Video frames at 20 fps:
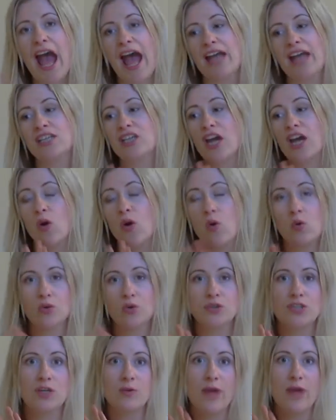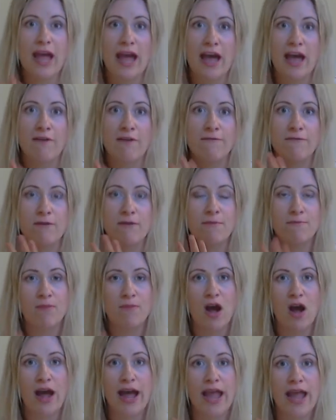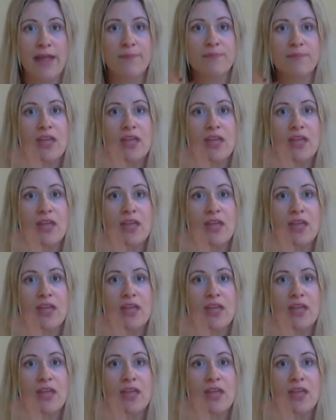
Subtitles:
And I also have my